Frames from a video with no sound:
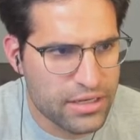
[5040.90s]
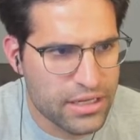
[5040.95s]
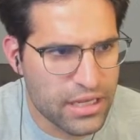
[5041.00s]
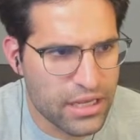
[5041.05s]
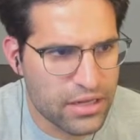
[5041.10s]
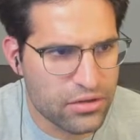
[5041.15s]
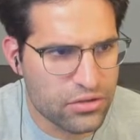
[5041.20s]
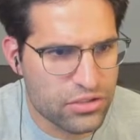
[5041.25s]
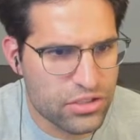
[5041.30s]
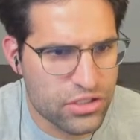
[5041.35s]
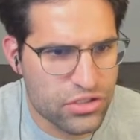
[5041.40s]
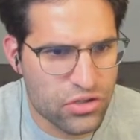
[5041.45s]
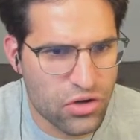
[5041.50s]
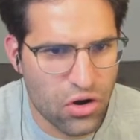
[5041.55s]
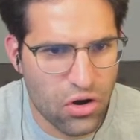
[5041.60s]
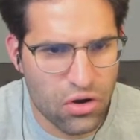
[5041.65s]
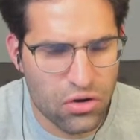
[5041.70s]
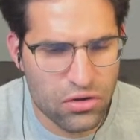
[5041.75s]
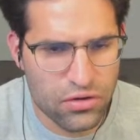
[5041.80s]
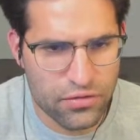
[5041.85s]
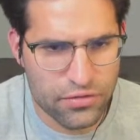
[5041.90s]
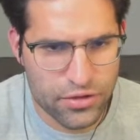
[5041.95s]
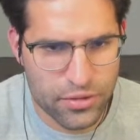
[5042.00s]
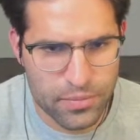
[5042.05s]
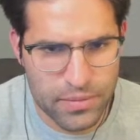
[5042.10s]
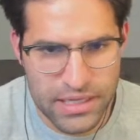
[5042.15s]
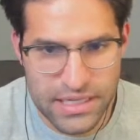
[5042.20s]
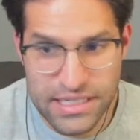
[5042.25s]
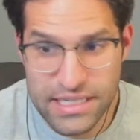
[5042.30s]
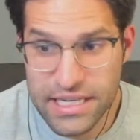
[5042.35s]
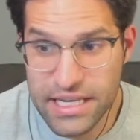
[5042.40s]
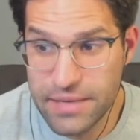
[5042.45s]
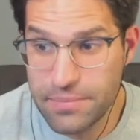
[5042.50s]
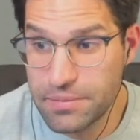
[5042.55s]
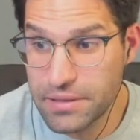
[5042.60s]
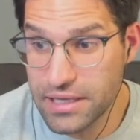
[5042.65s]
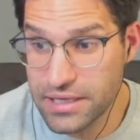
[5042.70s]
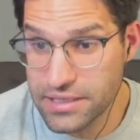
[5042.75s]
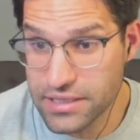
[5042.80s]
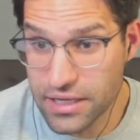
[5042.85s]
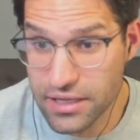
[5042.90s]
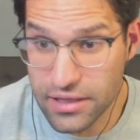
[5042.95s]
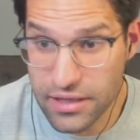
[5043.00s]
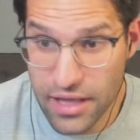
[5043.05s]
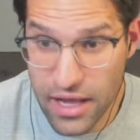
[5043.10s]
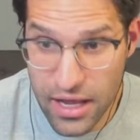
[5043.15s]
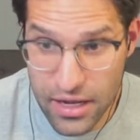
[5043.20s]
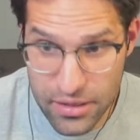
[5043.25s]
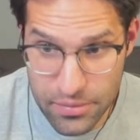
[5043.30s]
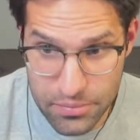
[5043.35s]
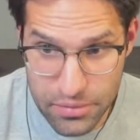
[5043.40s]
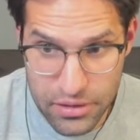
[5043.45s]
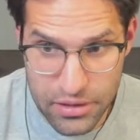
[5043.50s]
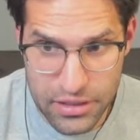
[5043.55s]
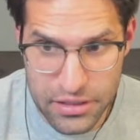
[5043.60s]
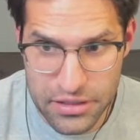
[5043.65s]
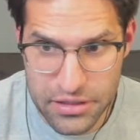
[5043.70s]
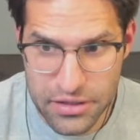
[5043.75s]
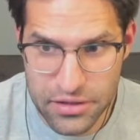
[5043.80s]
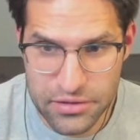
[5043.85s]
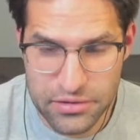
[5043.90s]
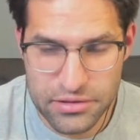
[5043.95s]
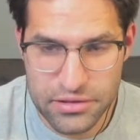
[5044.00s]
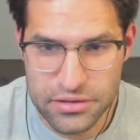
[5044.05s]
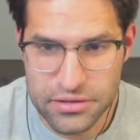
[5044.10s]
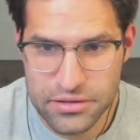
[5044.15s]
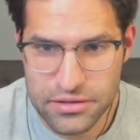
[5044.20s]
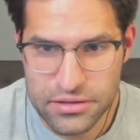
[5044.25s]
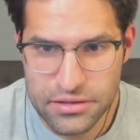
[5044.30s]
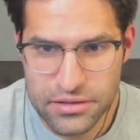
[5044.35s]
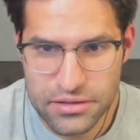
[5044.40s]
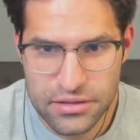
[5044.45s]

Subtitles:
And Daniel's just all over the place. He plays a lot of bullet though.